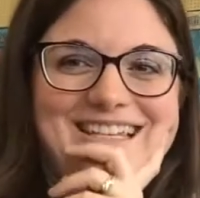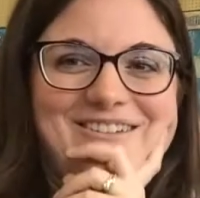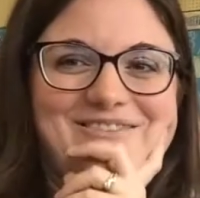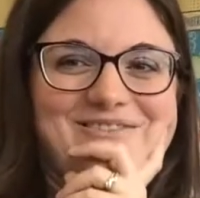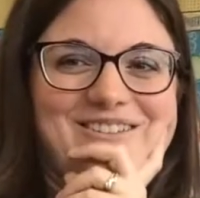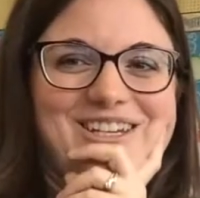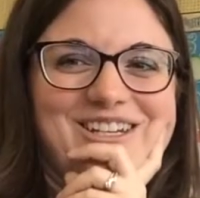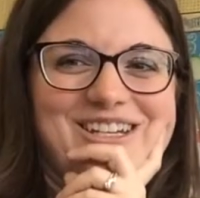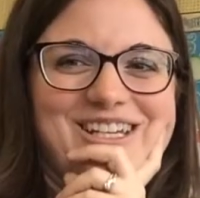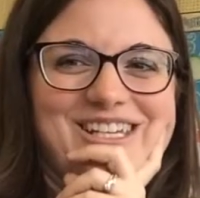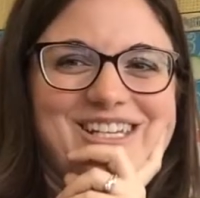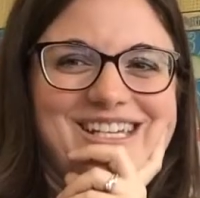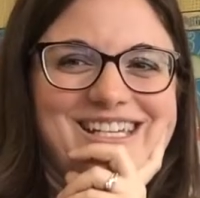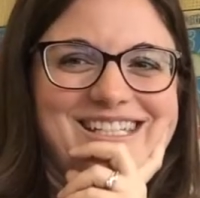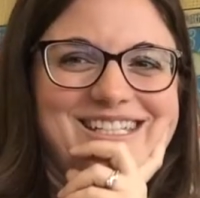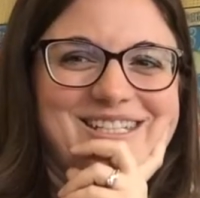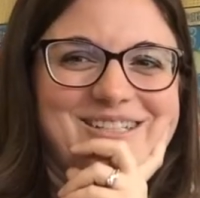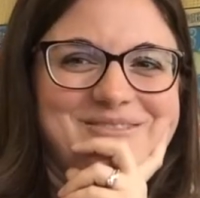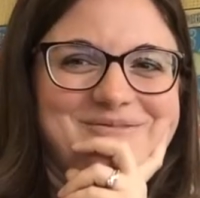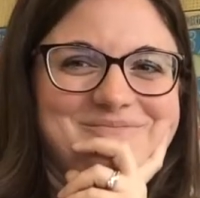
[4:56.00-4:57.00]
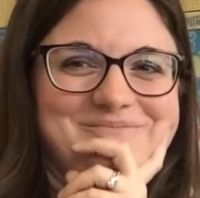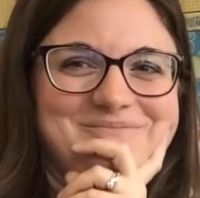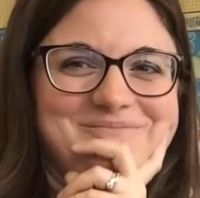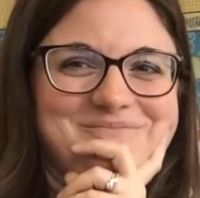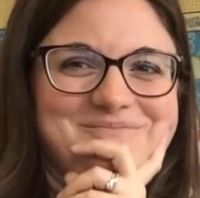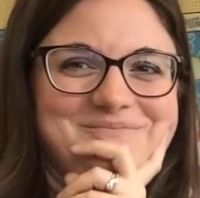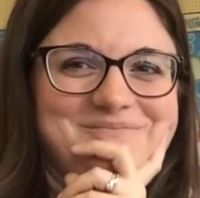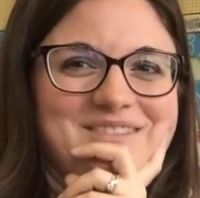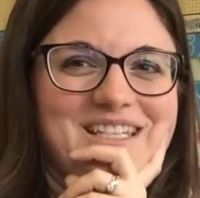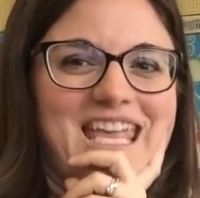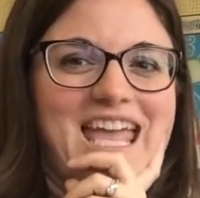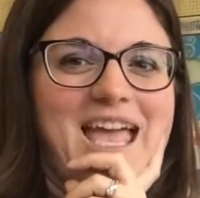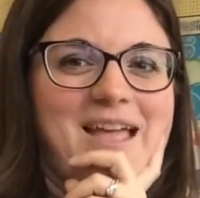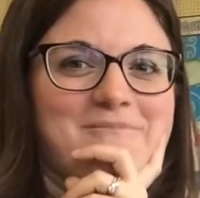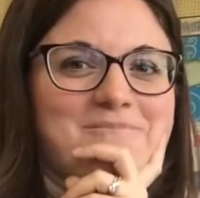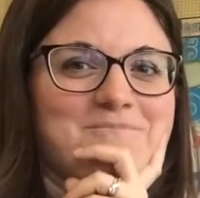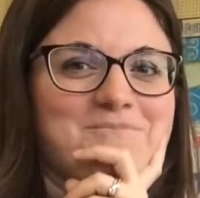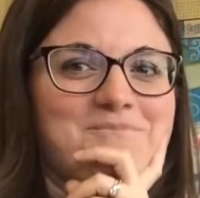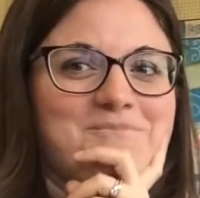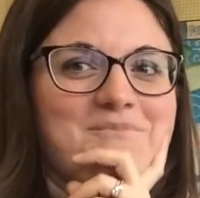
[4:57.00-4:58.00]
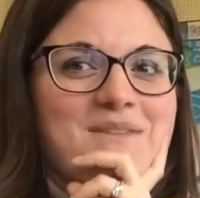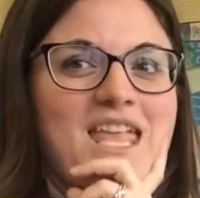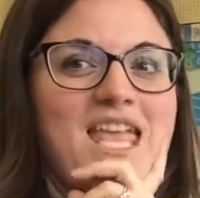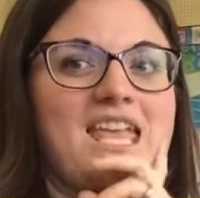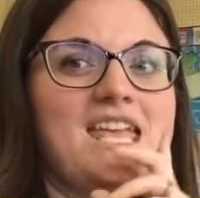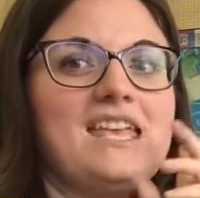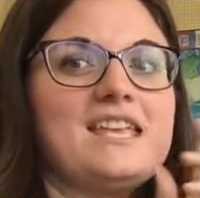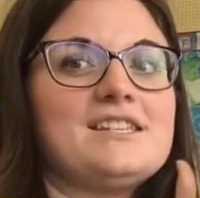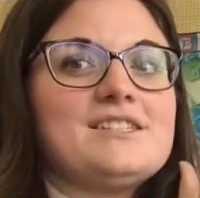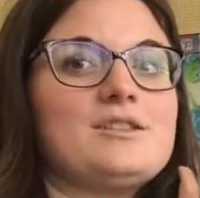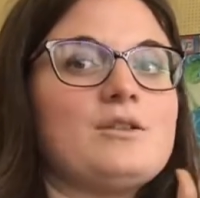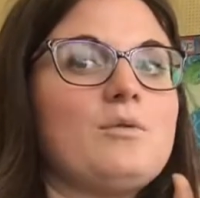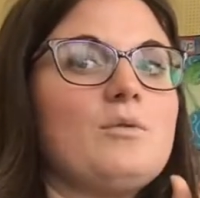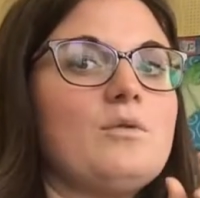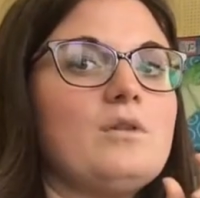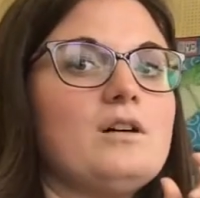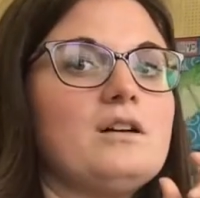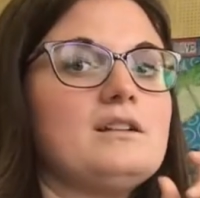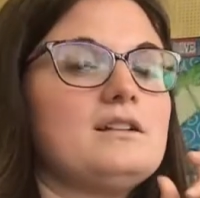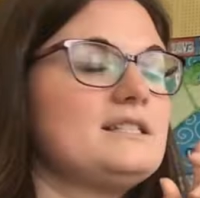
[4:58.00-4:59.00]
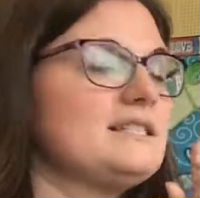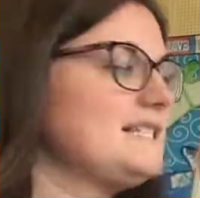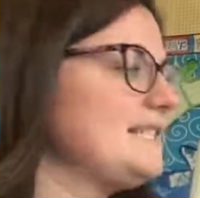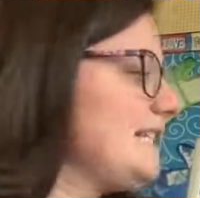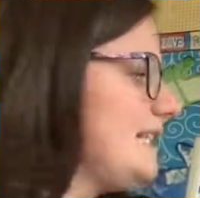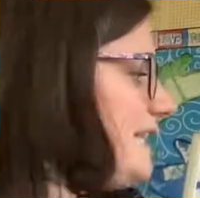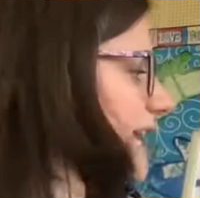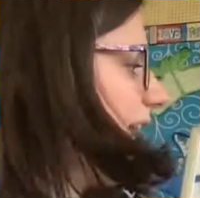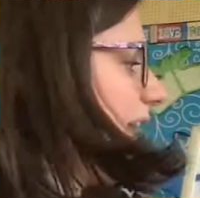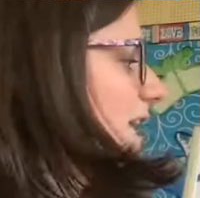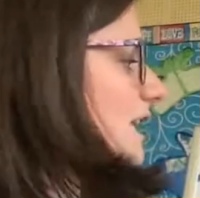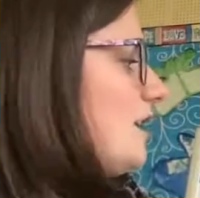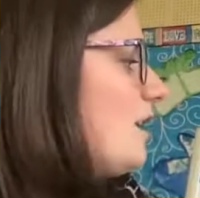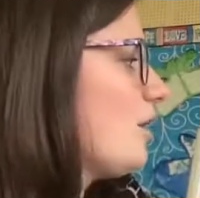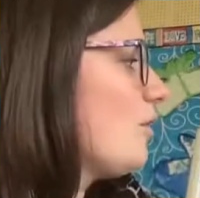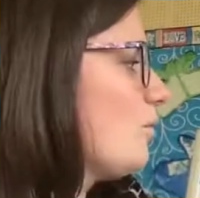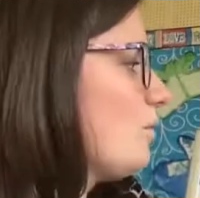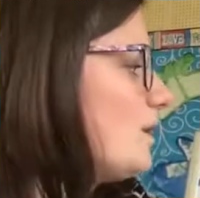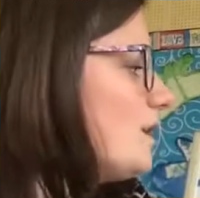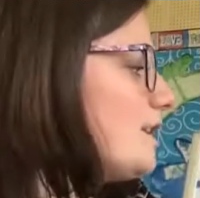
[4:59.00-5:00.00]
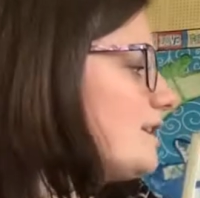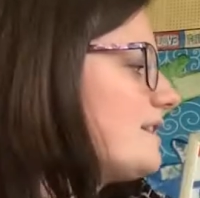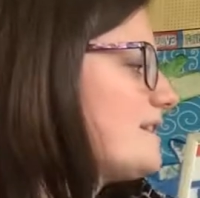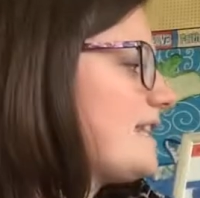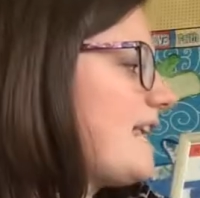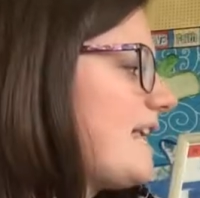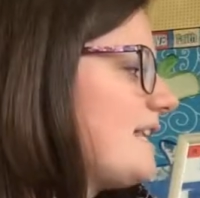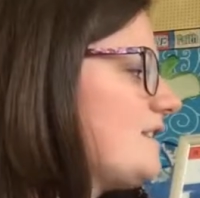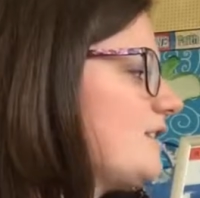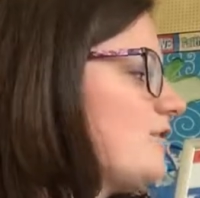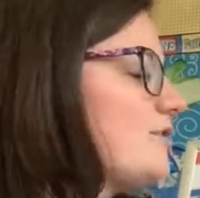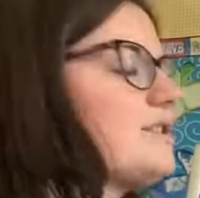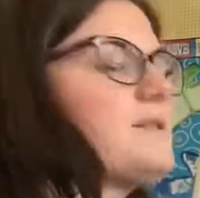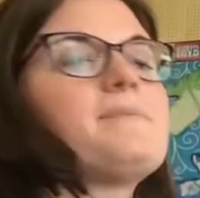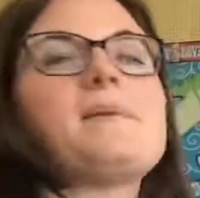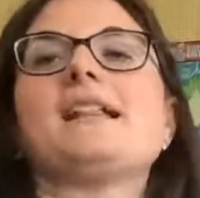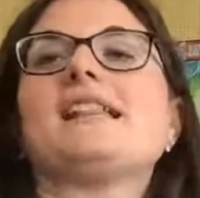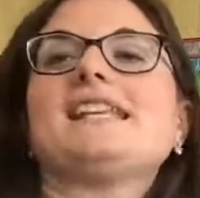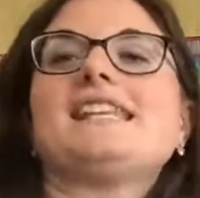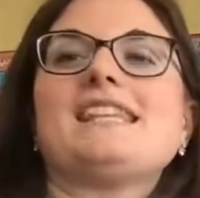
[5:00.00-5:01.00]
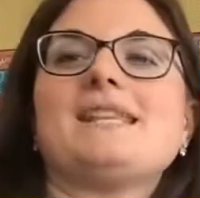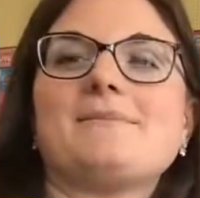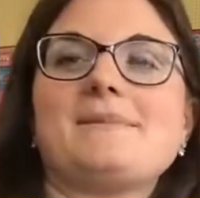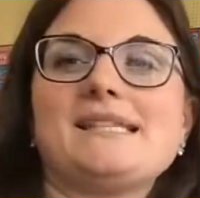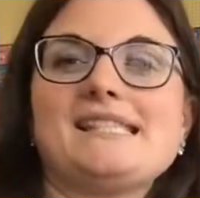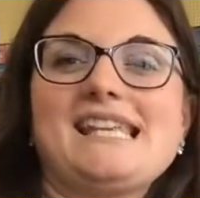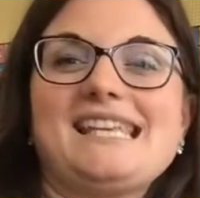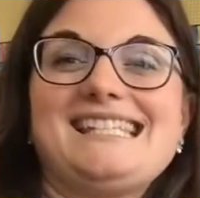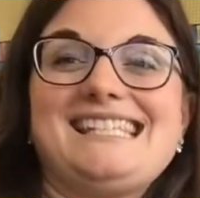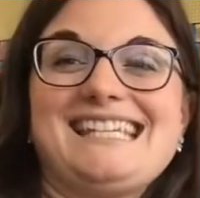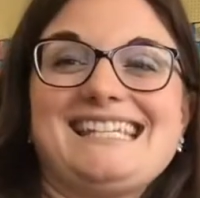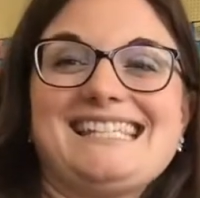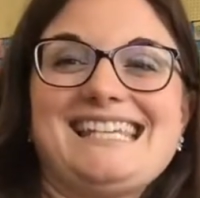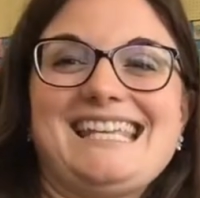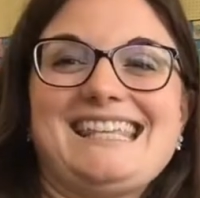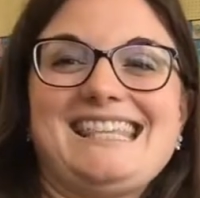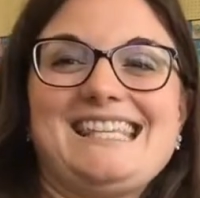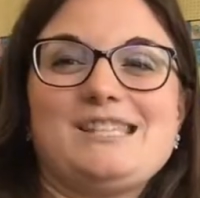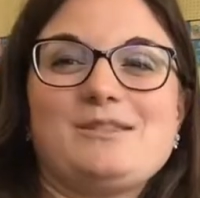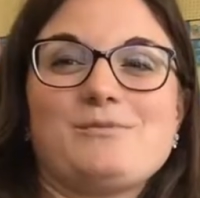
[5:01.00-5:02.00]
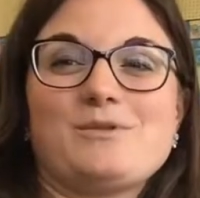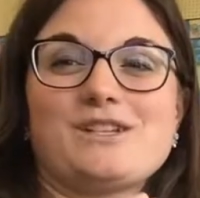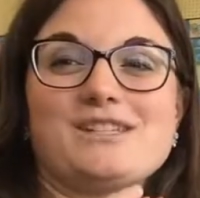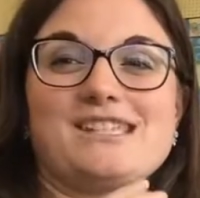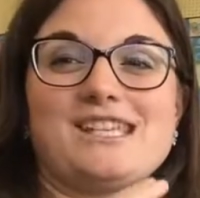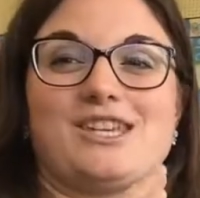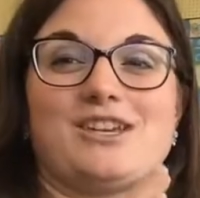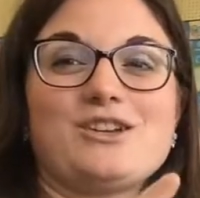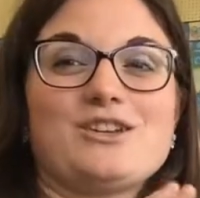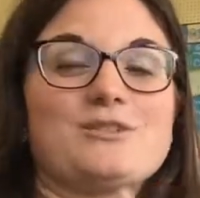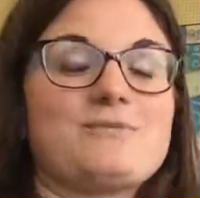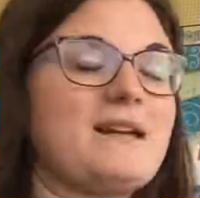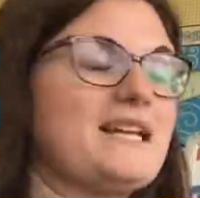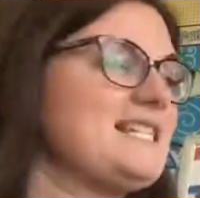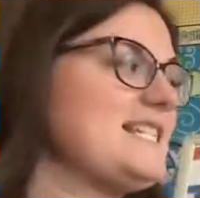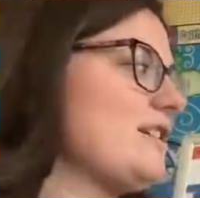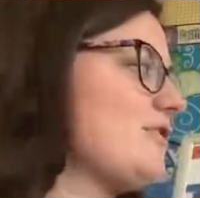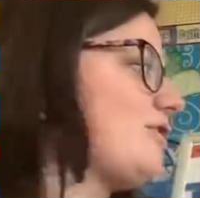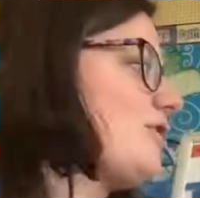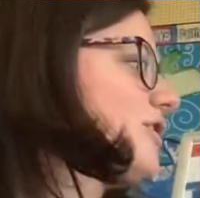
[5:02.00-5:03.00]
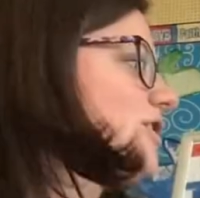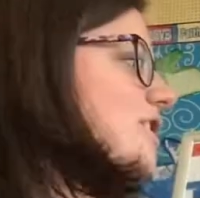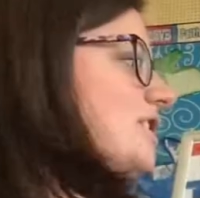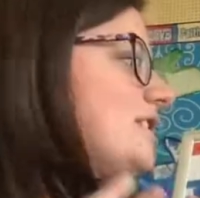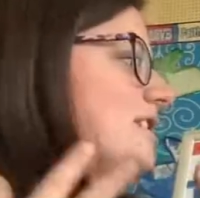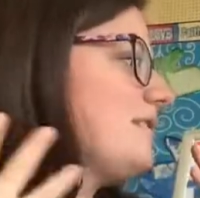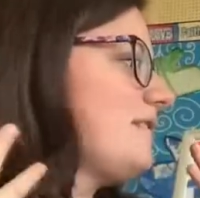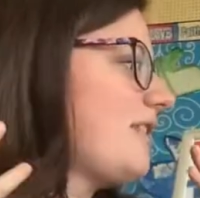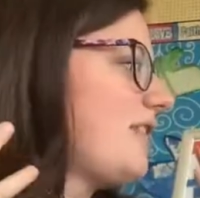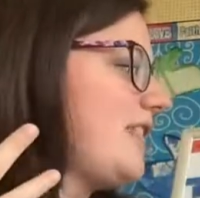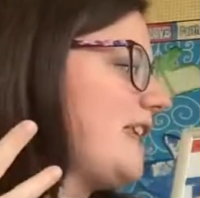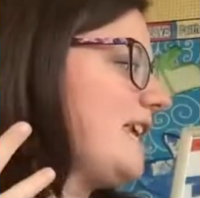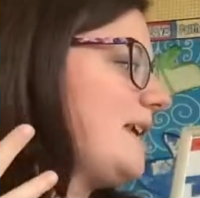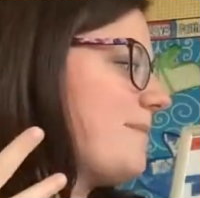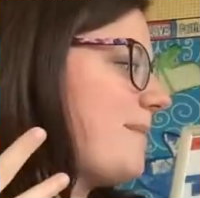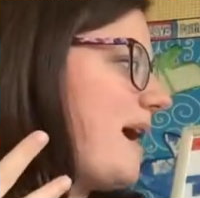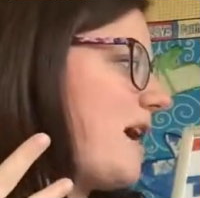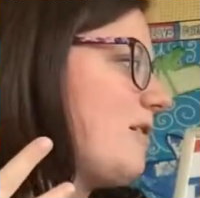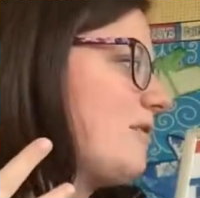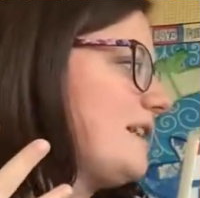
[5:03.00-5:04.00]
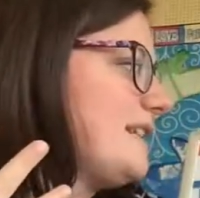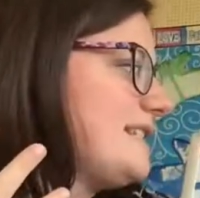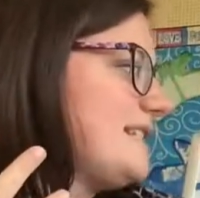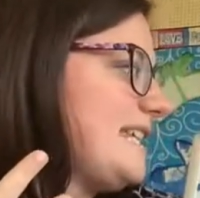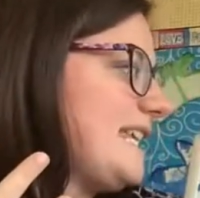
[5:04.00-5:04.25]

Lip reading: Very good. Okay. So today in our words, as you're spelling them, as I dictate these words that you're going to write down, you're going to think about, is